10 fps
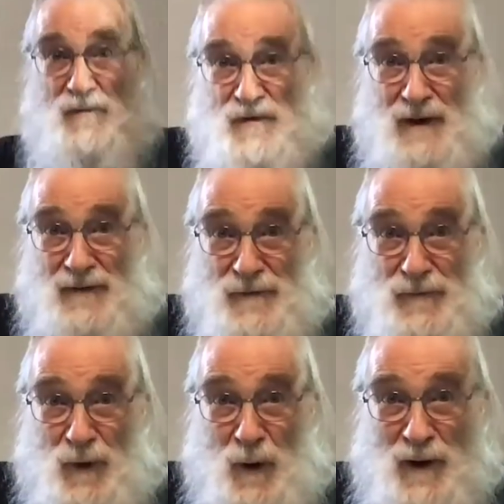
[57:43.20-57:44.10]
seventh
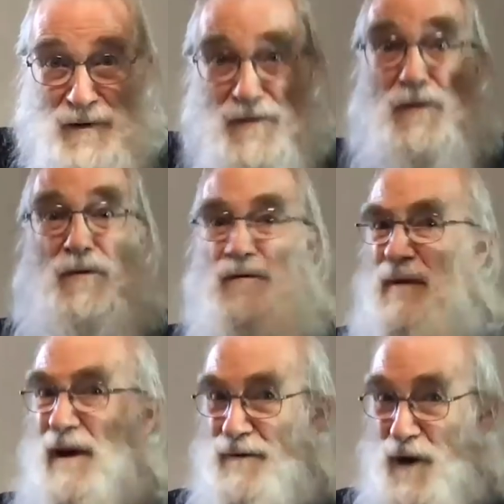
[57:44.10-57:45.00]
floor wants to
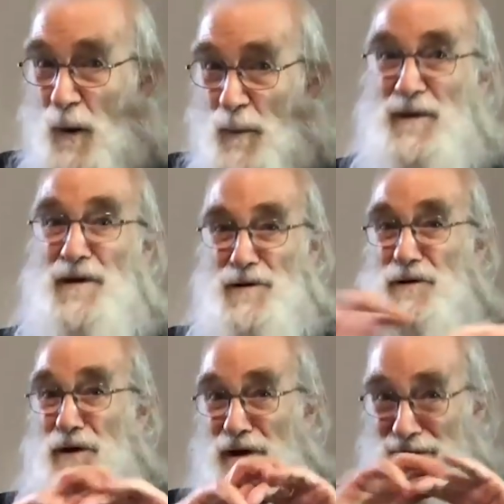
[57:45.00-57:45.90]
not reopen it,
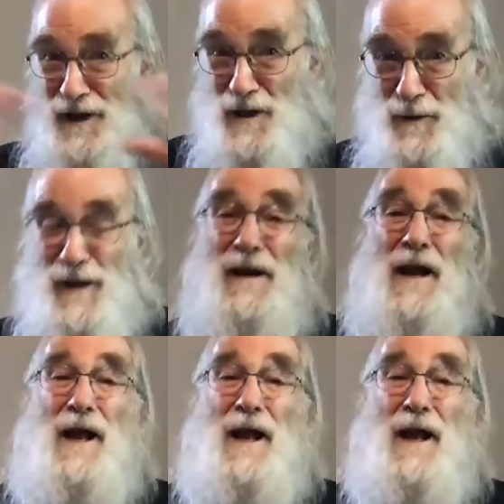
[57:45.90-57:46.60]
just continue it.